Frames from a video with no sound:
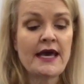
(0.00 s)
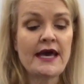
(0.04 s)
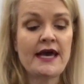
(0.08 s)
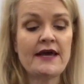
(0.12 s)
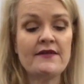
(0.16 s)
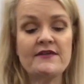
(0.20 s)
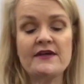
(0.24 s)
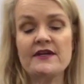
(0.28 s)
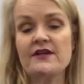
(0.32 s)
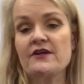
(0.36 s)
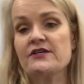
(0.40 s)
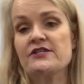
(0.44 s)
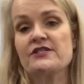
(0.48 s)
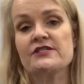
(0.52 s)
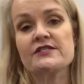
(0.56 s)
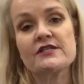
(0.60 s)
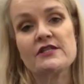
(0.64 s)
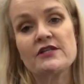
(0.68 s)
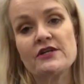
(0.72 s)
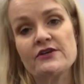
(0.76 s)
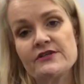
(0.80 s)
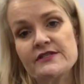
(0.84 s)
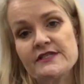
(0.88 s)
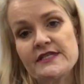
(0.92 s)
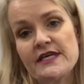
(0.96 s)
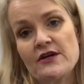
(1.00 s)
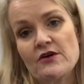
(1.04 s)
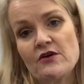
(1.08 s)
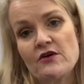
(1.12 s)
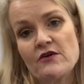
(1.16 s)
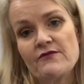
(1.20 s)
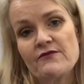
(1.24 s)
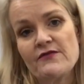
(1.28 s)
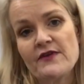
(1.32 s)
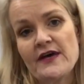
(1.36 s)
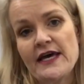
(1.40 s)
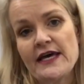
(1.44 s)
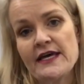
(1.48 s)
and then I just close that
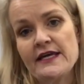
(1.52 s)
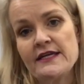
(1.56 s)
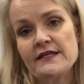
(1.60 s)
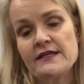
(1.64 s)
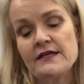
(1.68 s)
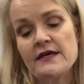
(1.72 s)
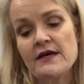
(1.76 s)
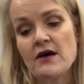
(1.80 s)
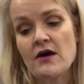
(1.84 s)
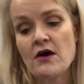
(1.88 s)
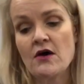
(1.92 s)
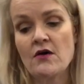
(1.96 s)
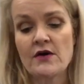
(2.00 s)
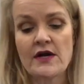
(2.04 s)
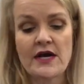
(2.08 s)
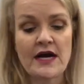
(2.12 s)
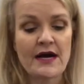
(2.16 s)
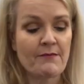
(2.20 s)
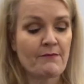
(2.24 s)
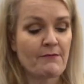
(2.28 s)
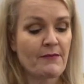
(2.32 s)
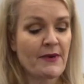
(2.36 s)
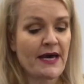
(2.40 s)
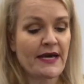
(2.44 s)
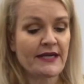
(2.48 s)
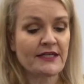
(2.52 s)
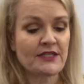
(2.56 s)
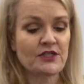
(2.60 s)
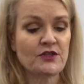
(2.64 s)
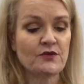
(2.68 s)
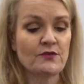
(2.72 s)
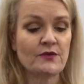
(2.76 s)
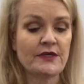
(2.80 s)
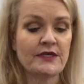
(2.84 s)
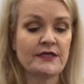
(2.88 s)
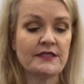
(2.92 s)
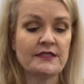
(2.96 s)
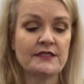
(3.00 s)
off and I'll come back
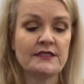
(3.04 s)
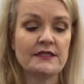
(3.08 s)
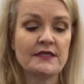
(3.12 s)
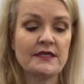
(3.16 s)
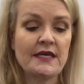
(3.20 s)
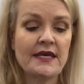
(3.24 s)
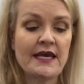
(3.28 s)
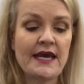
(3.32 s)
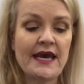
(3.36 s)
to it.